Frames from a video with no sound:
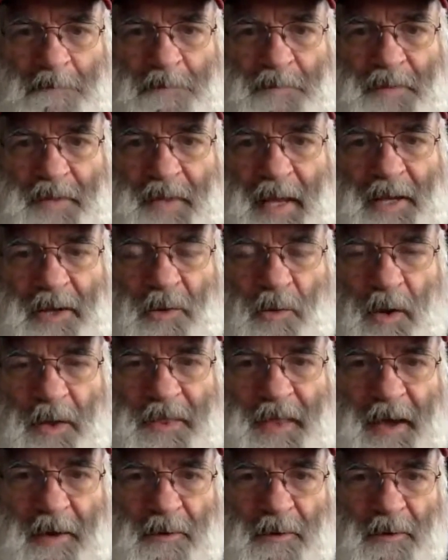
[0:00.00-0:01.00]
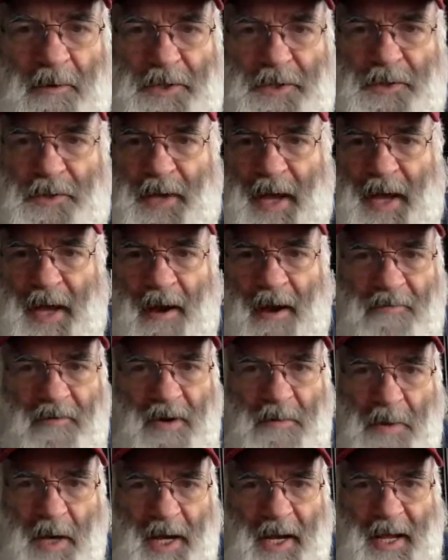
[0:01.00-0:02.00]
They knew what that would do to
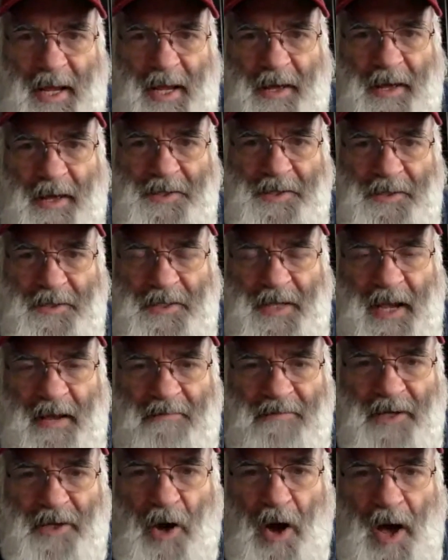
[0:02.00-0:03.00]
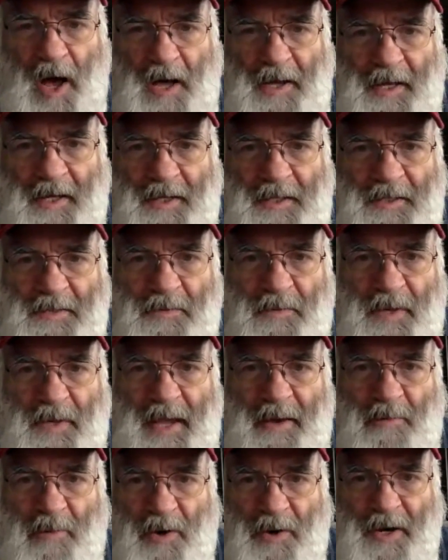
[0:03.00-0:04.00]
everybody else in Save the Caucus when they
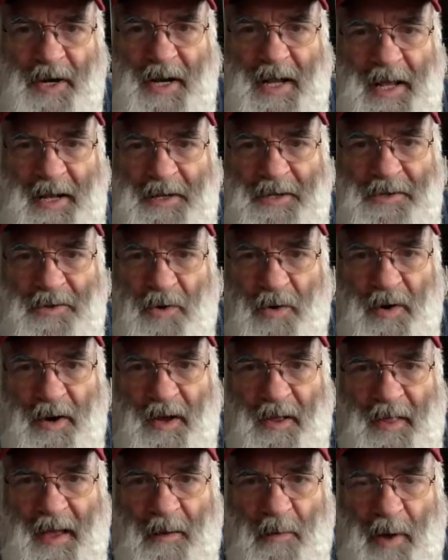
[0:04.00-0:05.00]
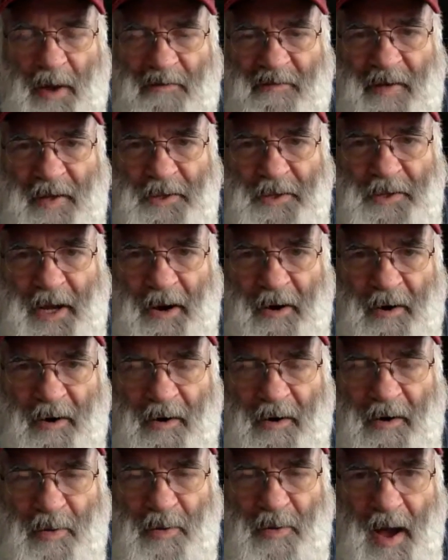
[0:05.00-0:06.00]
wrote an editorial that way. Vince
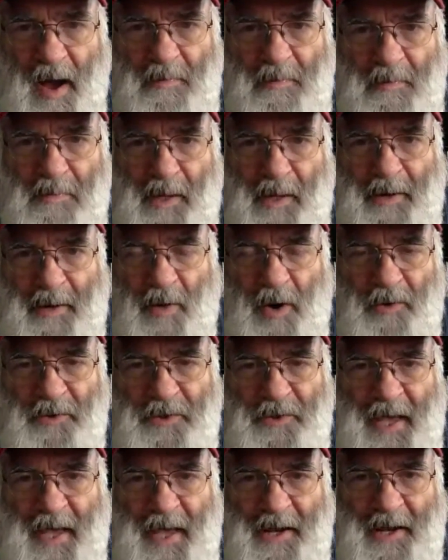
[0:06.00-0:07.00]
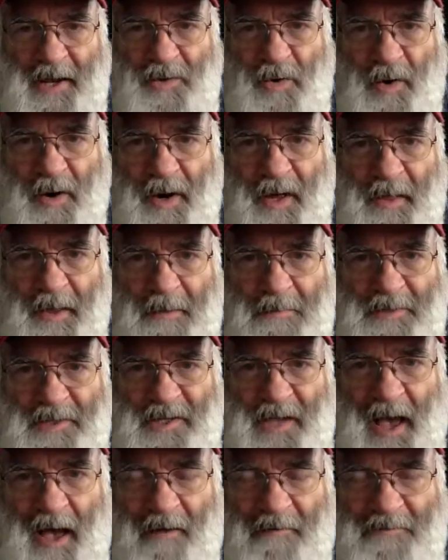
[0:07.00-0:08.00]
Carroll probably wrote the editorial
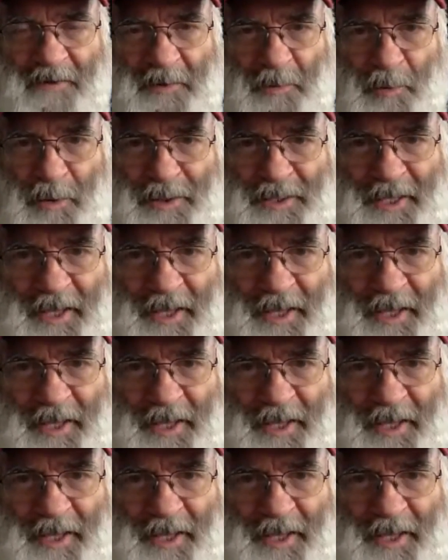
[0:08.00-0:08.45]
himself and was